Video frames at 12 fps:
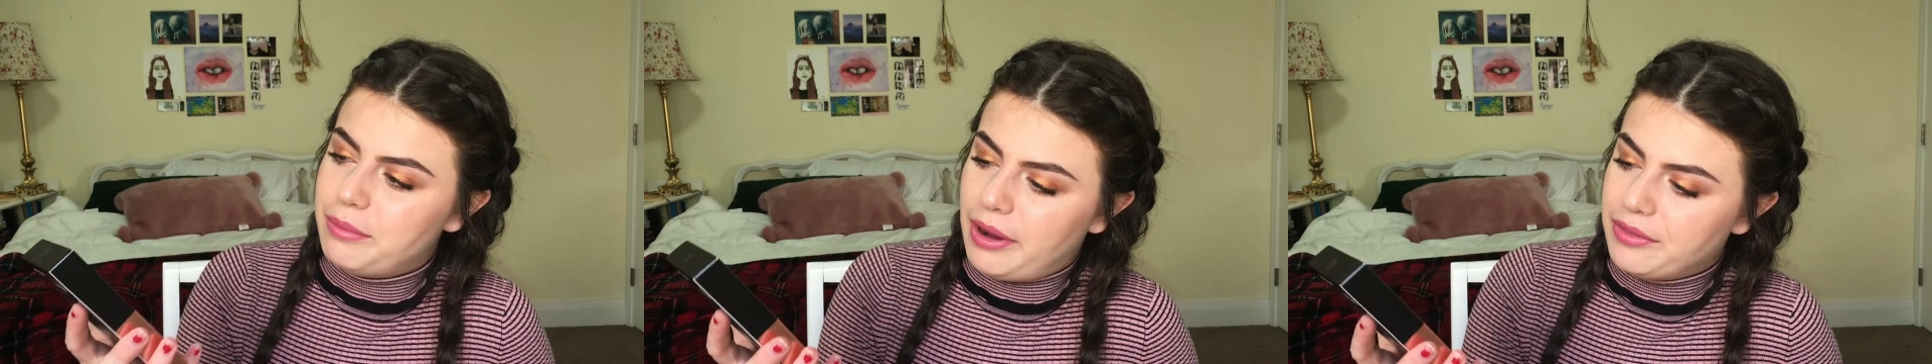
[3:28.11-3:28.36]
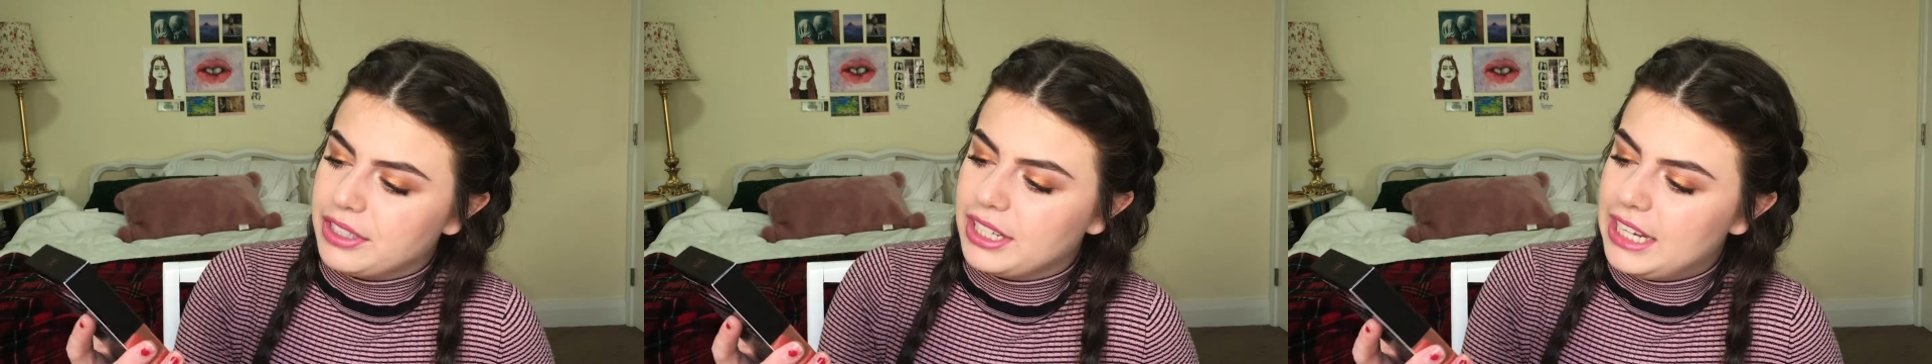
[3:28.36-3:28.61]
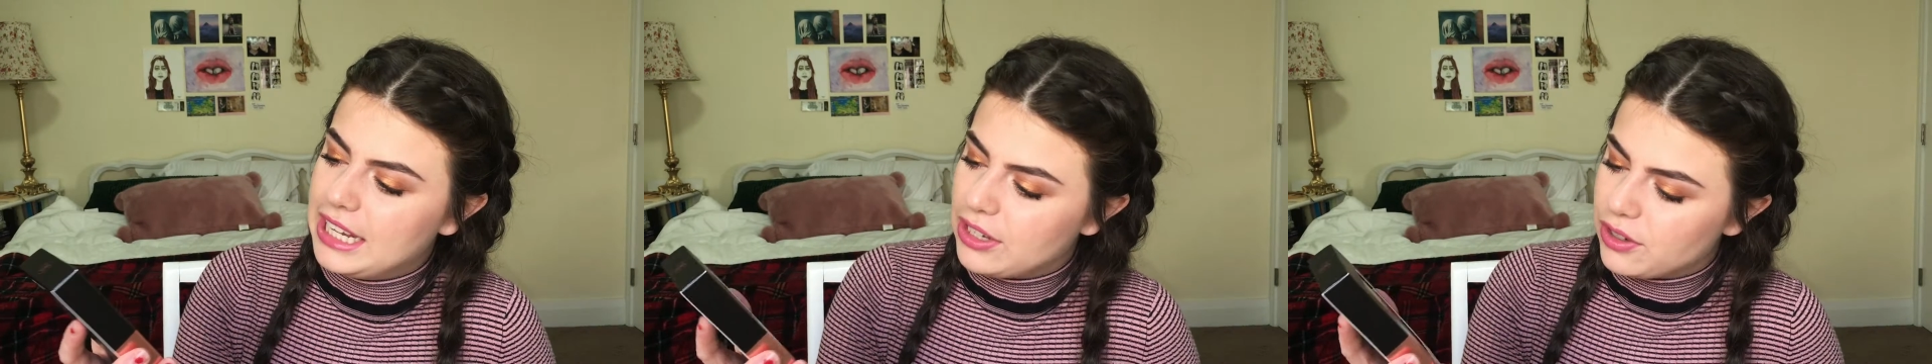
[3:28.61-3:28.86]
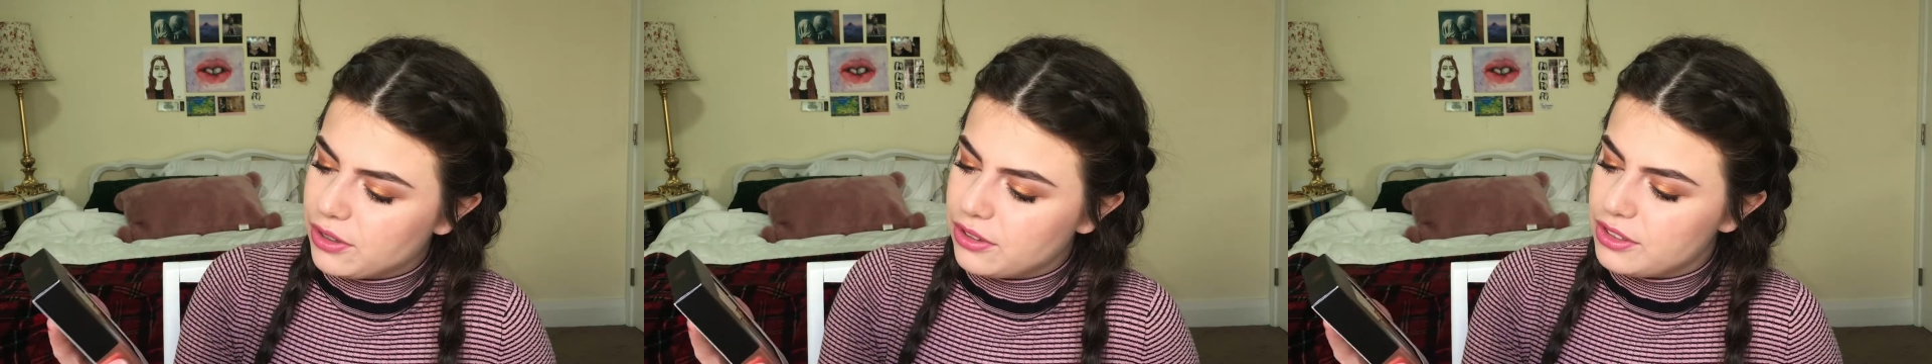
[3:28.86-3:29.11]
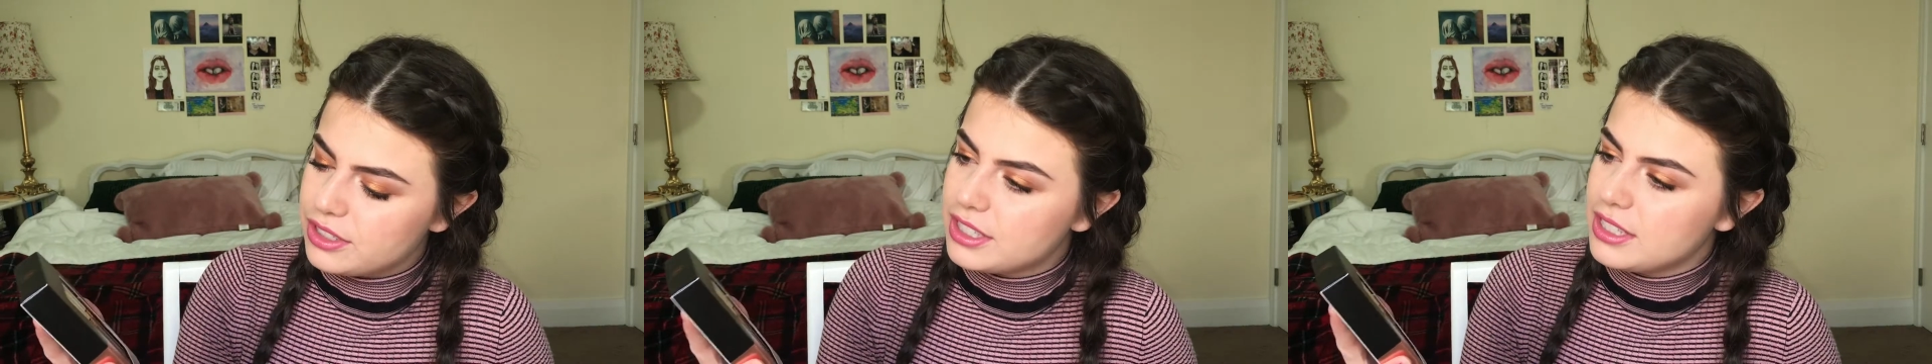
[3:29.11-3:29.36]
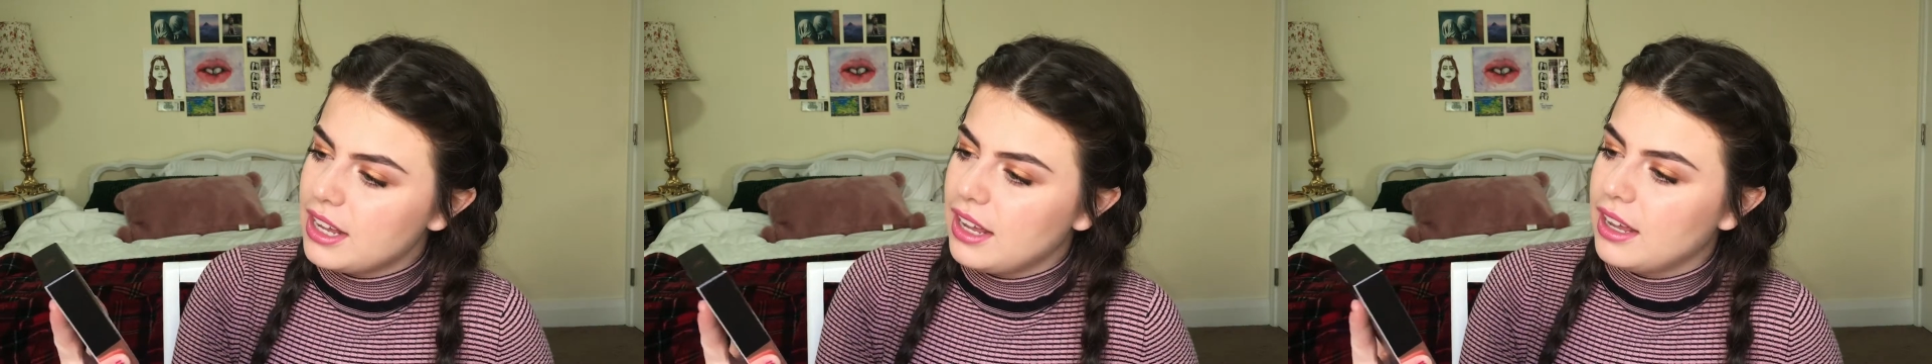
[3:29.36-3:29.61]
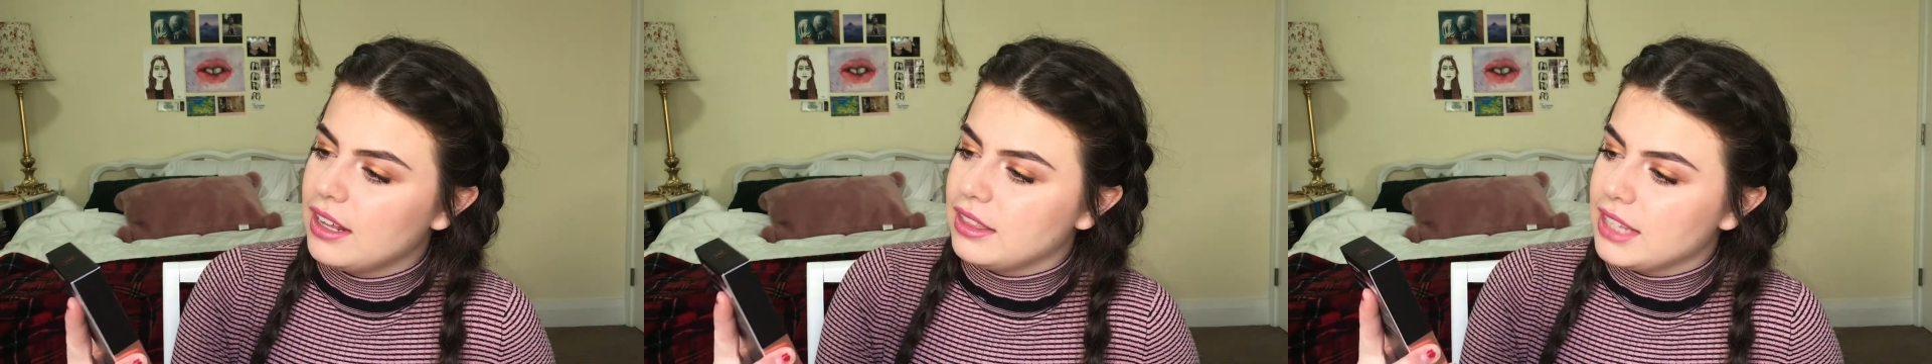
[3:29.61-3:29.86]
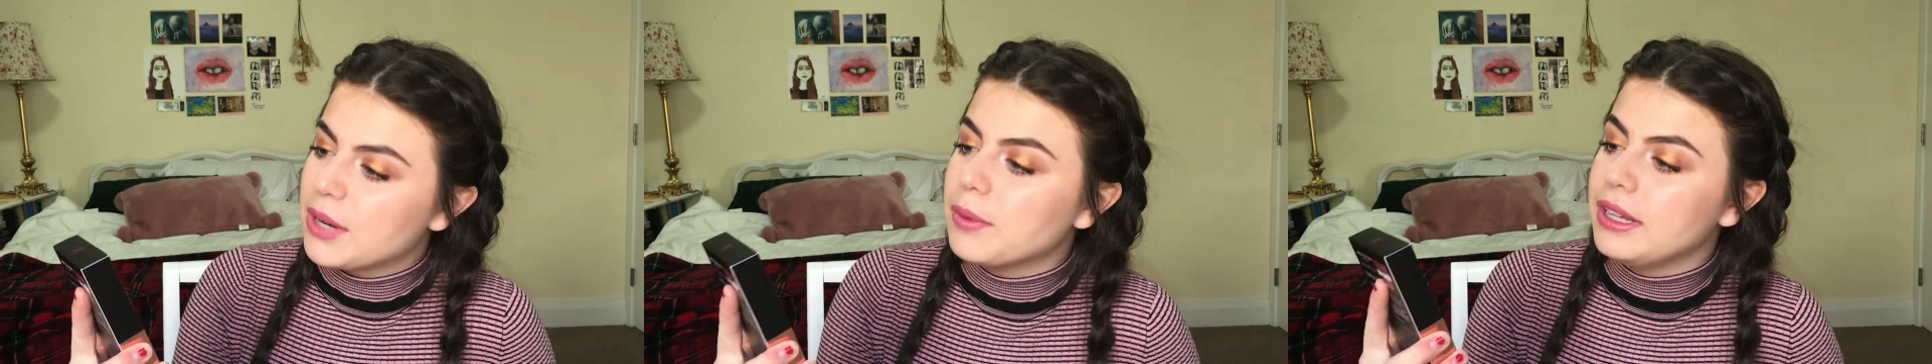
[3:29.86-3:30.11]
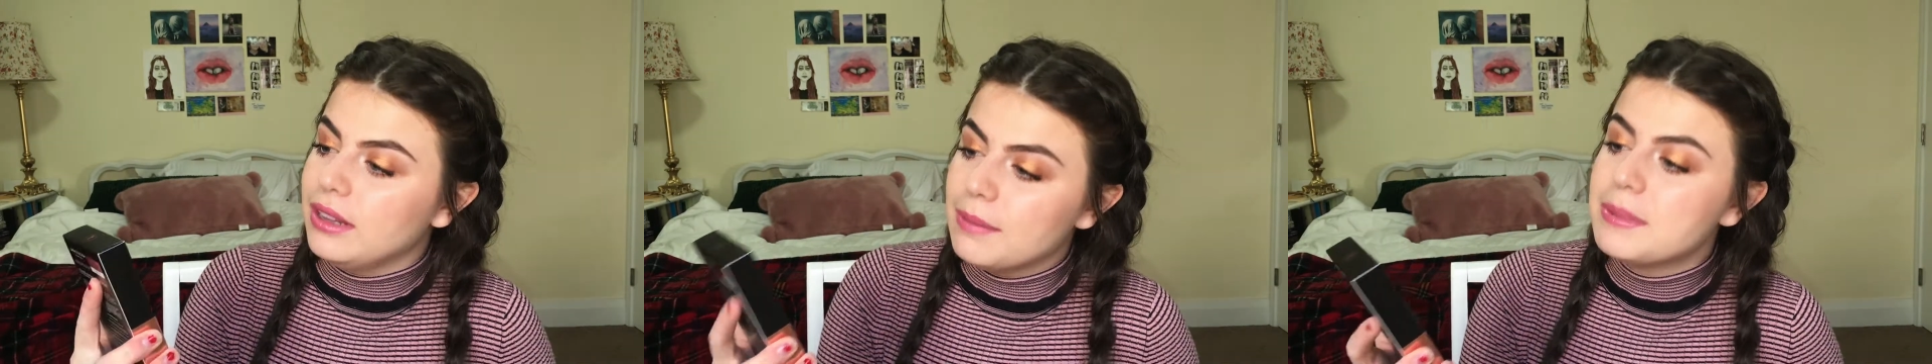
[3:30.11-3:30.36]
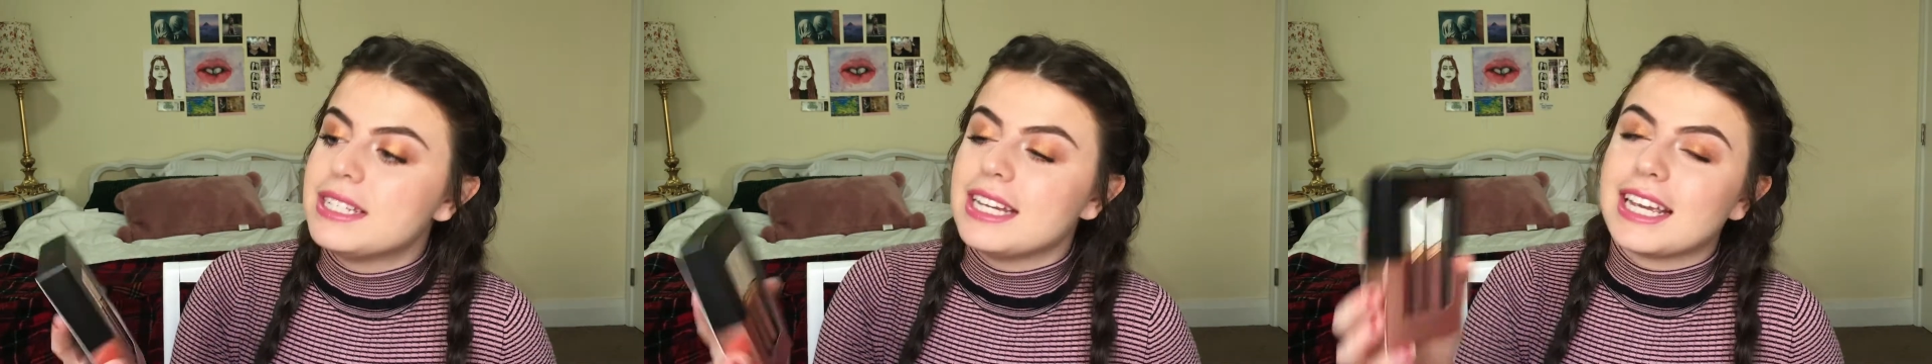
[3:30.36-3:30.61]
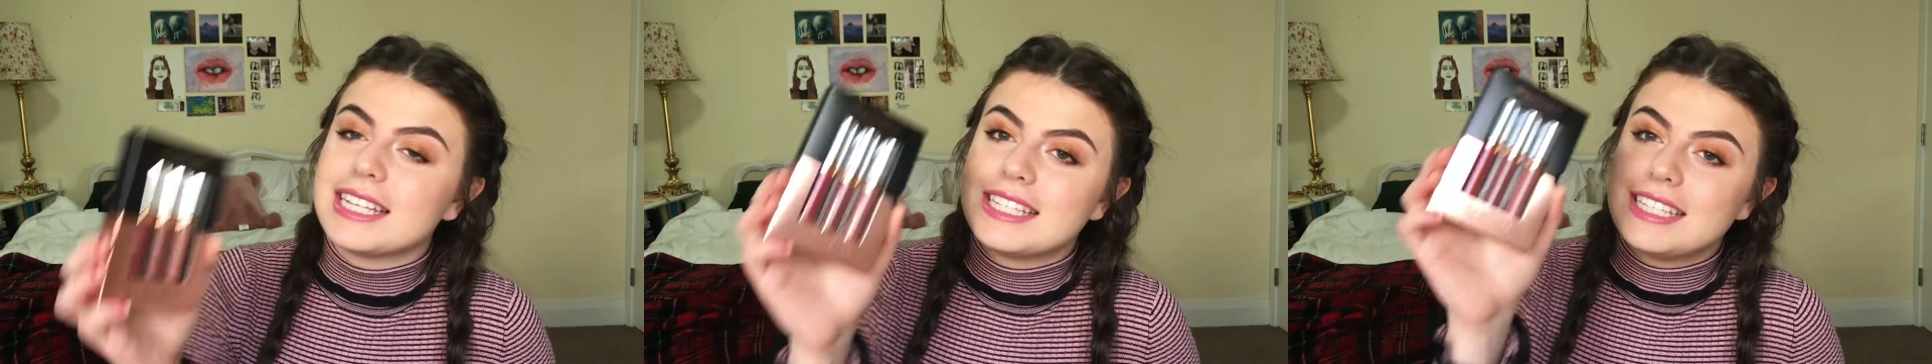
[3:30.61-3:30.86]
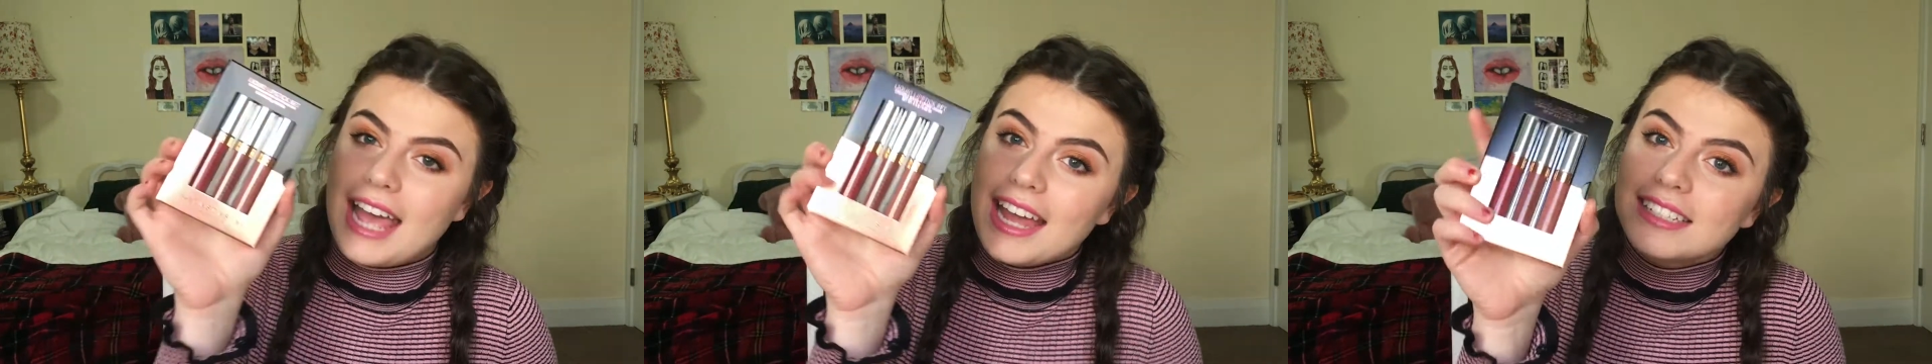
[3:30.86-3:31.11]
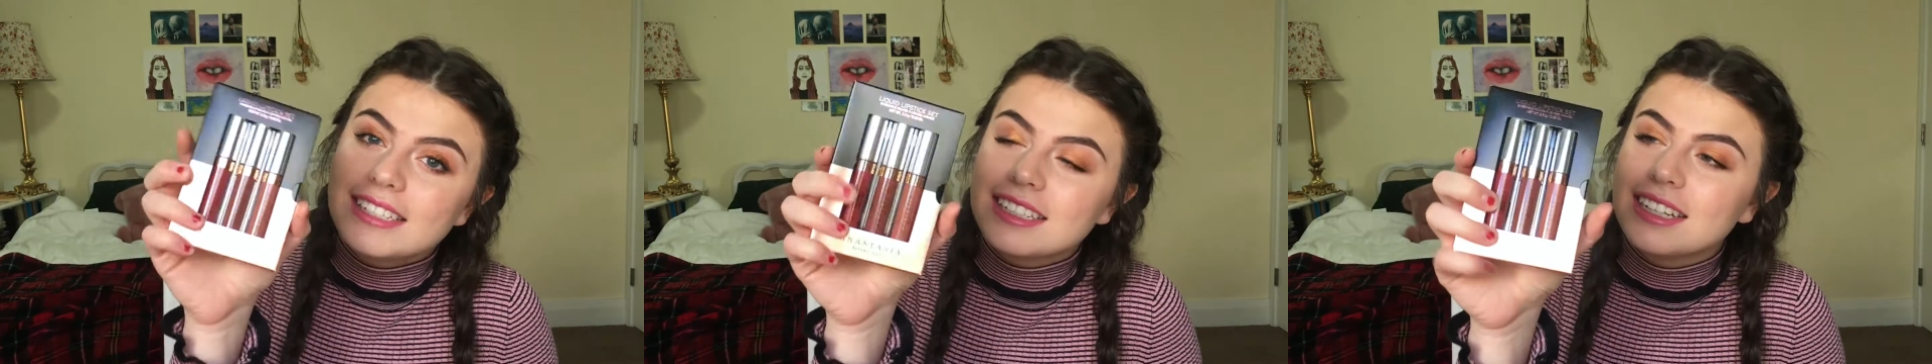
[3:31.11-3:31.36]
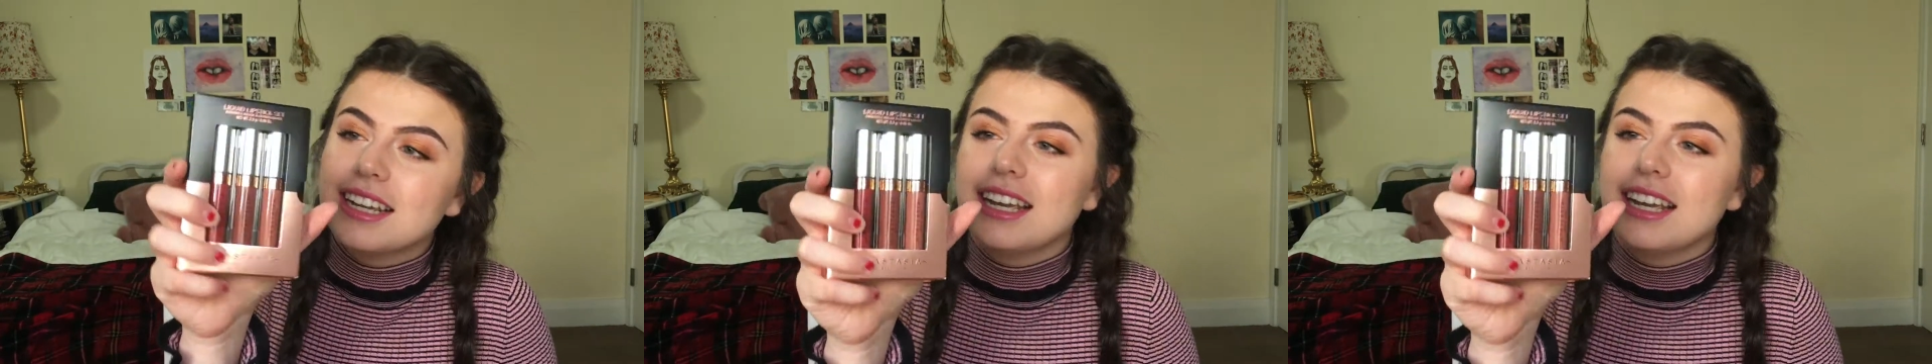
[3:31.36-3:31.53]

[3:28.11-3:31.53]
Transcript: Beverly Hills liquid lipstick set.